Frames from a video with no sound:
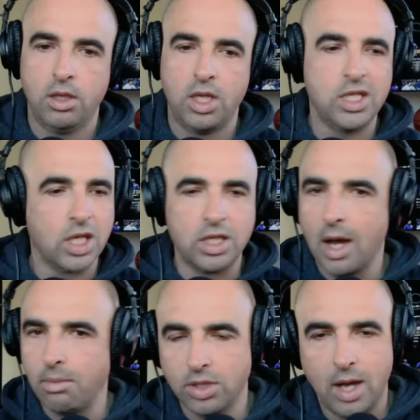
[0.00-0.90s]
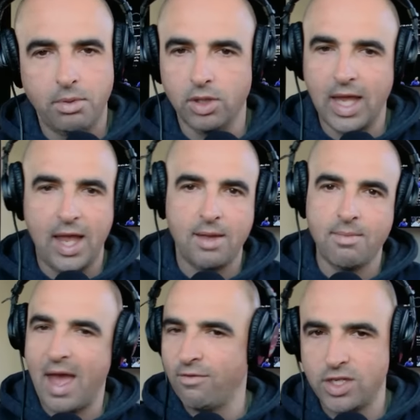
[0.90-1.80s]
He's a double-double a game
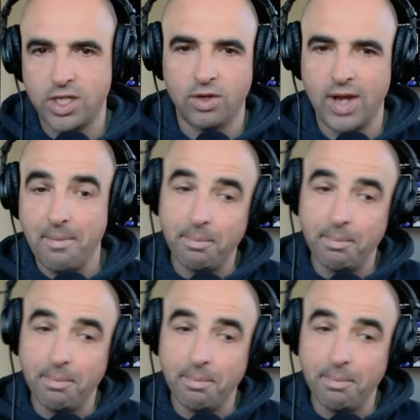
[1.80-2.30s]
every single night.